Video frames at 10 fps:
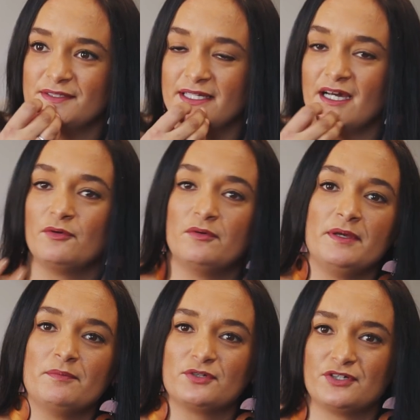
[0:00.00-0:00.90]
I will
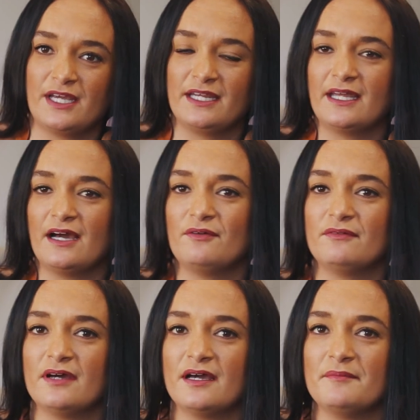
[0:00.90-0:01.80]
be portraying
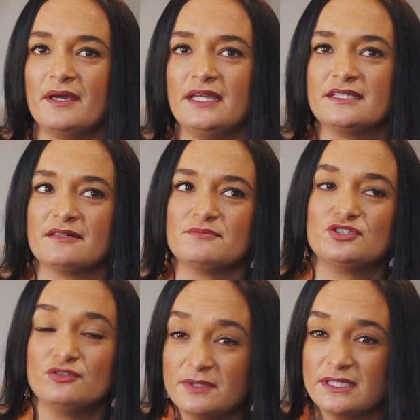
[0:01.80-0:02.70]
now anytime
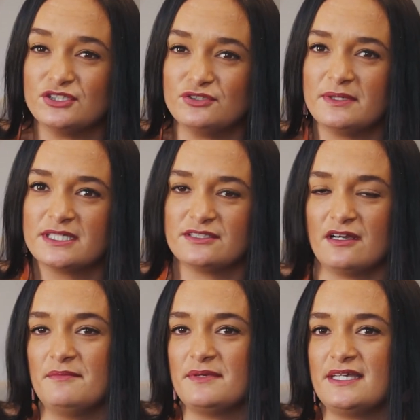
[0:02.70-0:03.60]
soon, within 2 weeks'
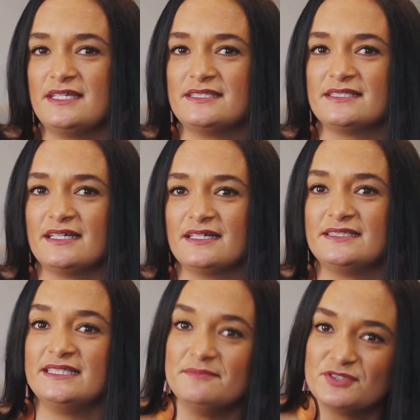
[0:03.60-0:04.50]
time, is
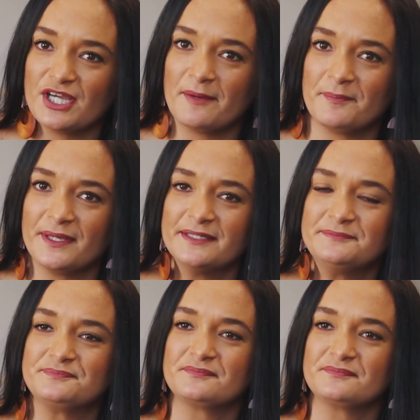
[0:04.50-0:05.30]
team champion.